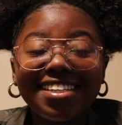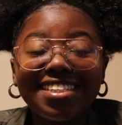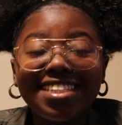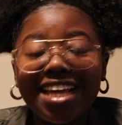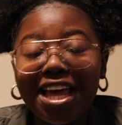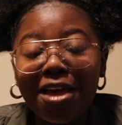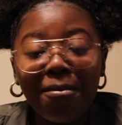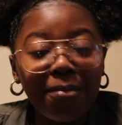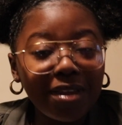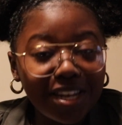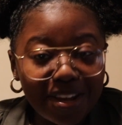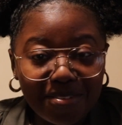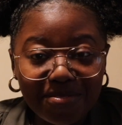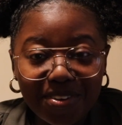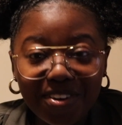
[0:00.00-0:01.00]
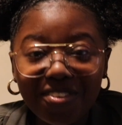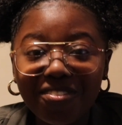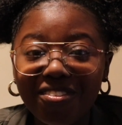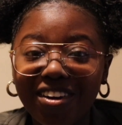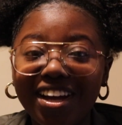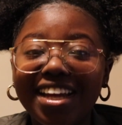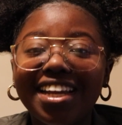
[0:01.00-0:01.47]
tip number
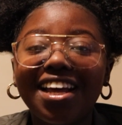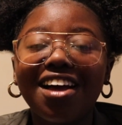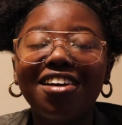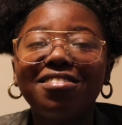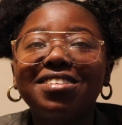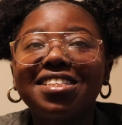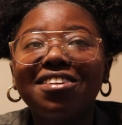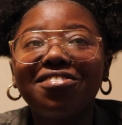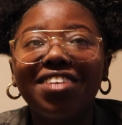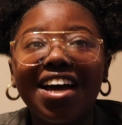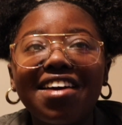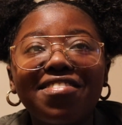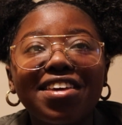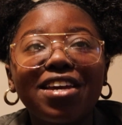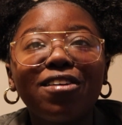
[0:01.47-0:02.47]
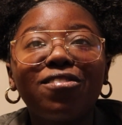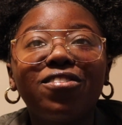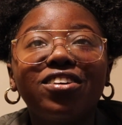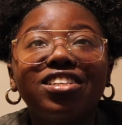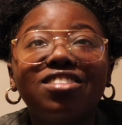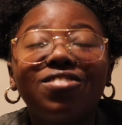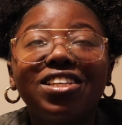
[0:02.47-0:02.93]
one of surviving your
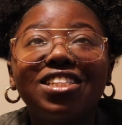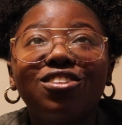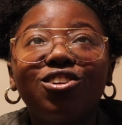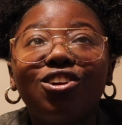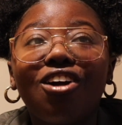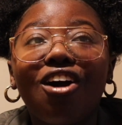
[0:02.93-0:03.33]
first semester in